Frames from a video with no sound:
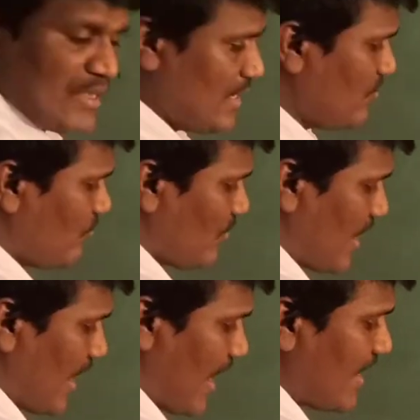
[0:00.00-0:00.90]
if
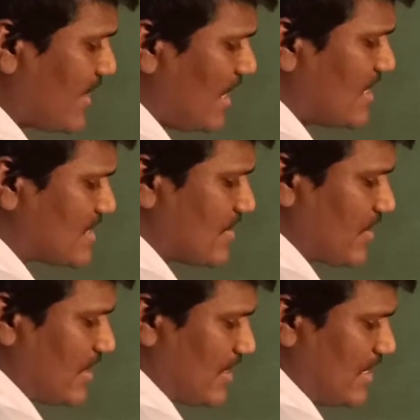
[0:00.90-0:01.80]
angle is
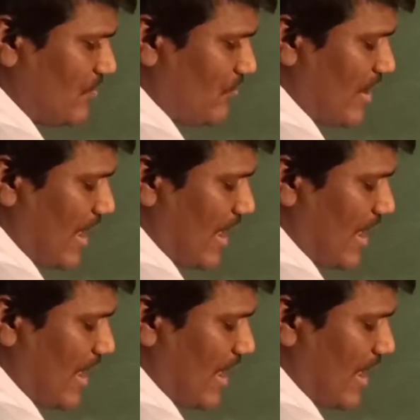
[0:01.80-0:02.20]
given, if